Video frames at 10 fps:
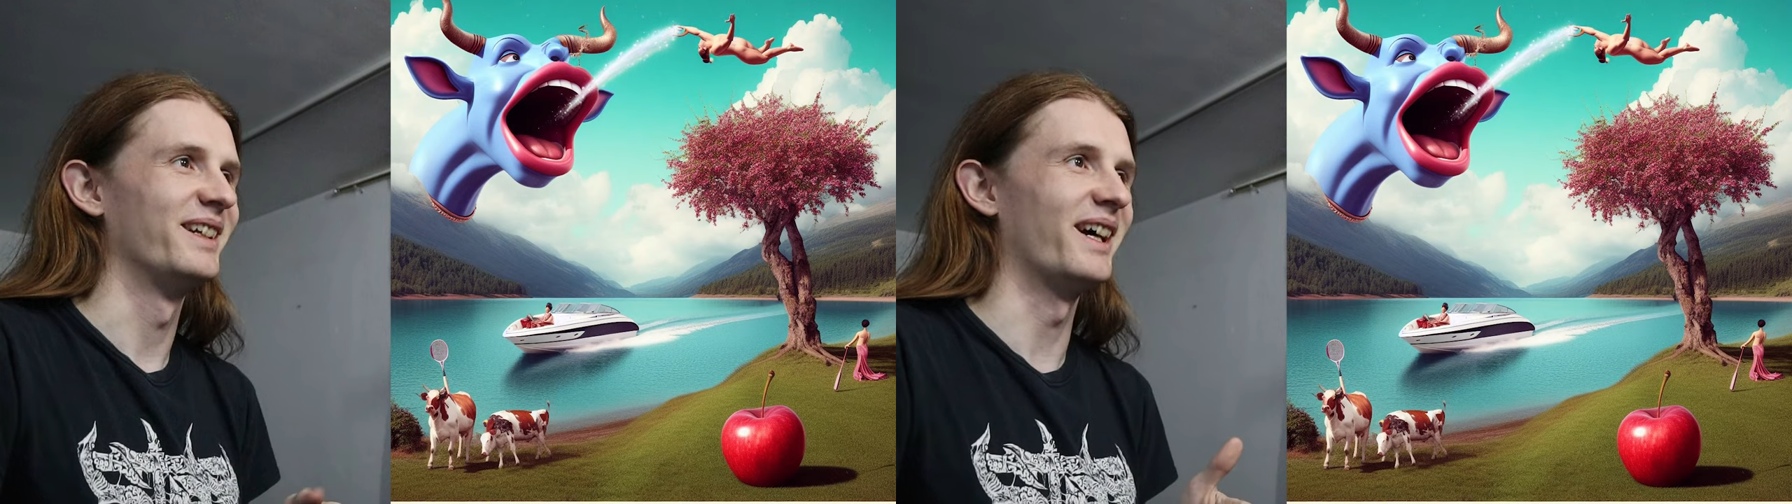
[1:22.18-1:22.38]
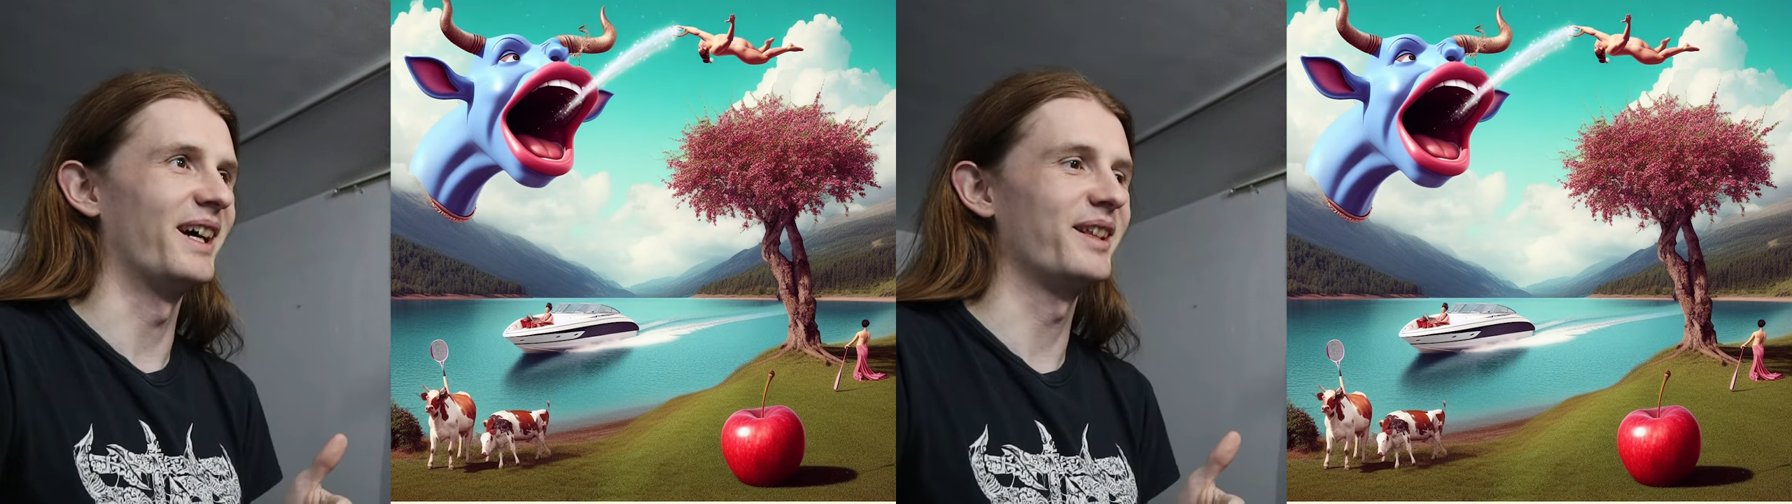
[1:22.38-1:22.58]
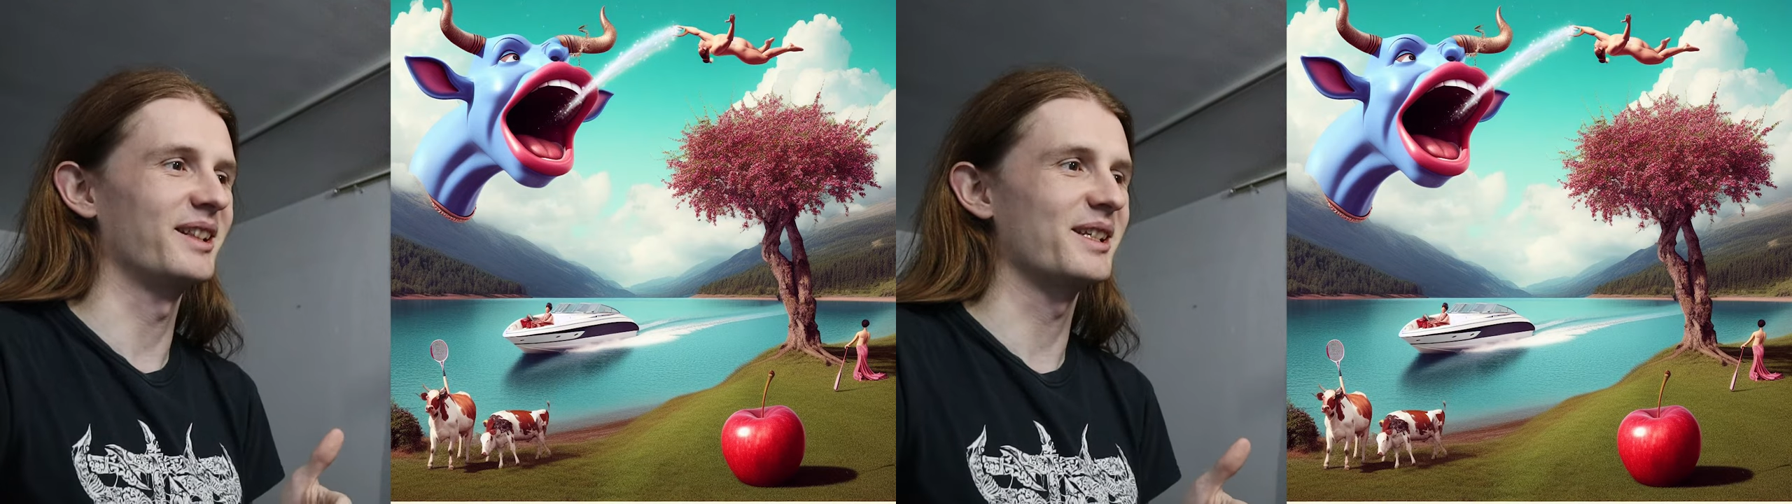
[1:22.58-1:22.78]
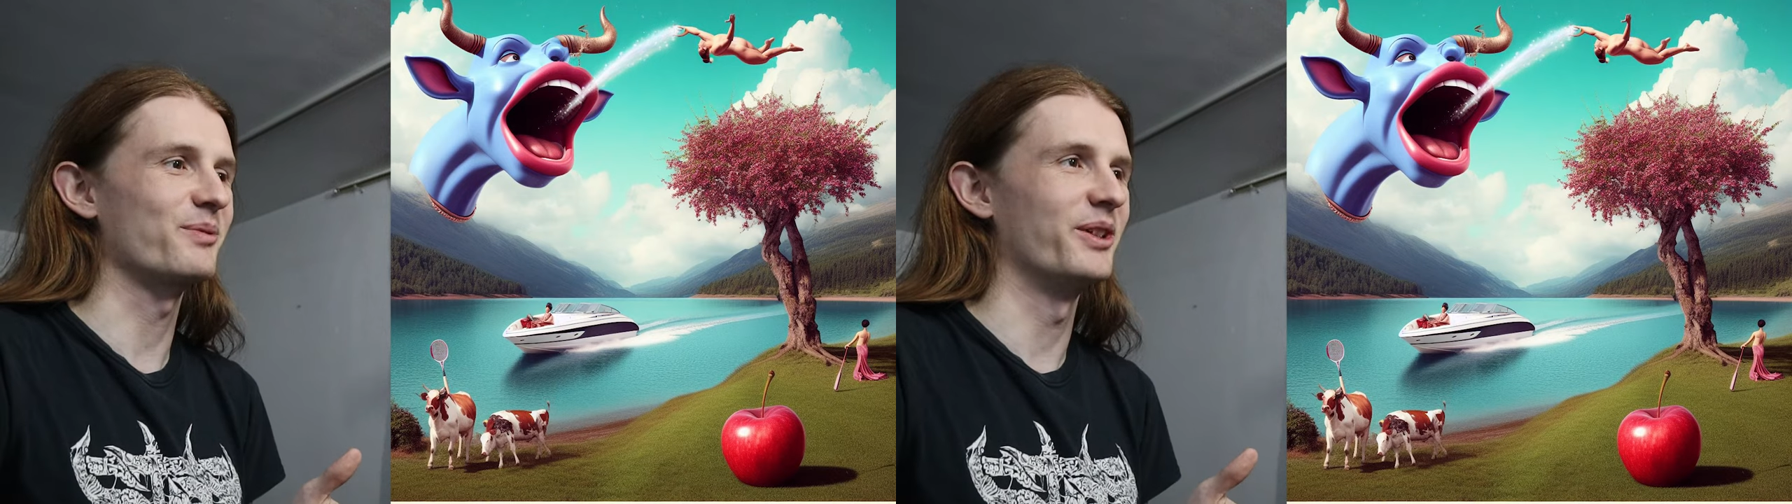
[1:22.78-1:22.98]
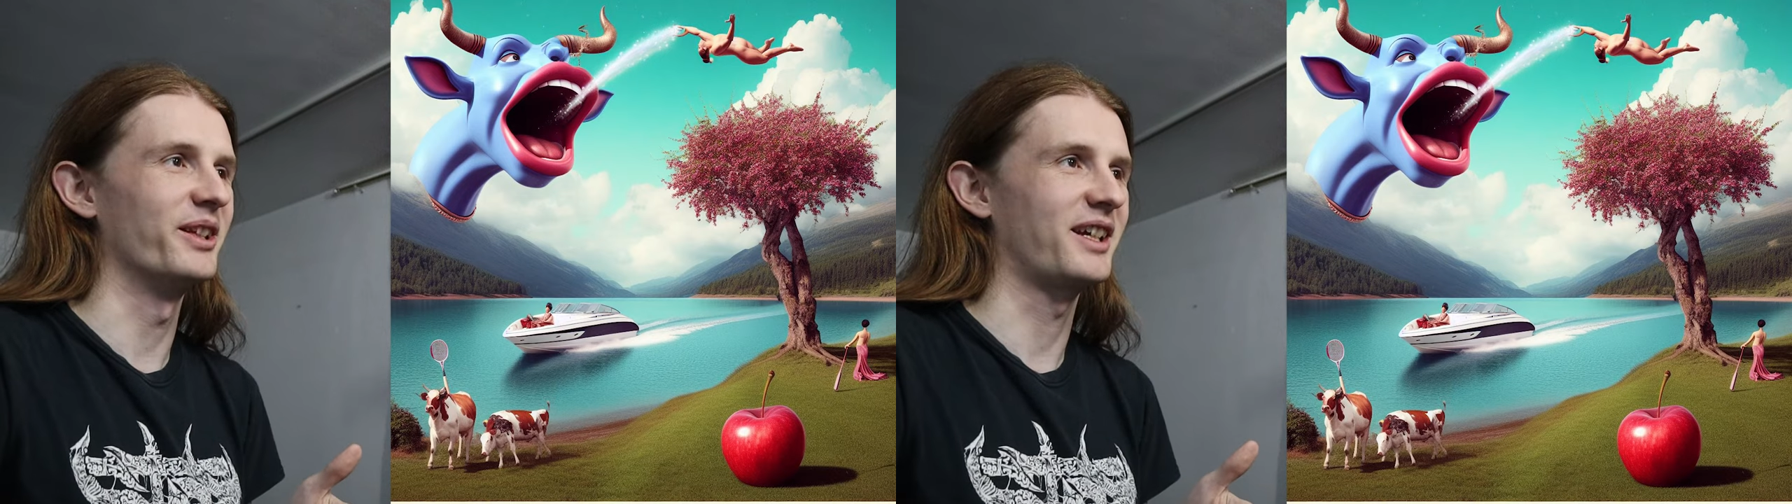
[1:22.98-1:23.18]
Now I think
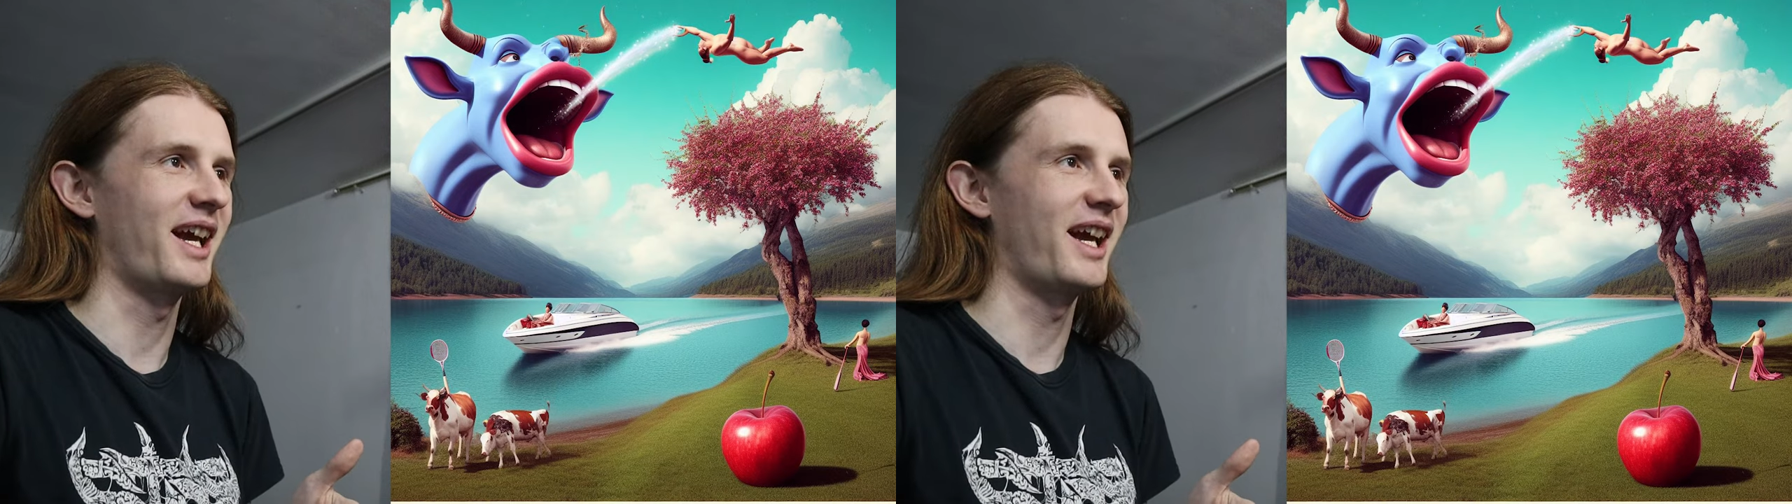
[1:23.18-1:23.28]
this one, the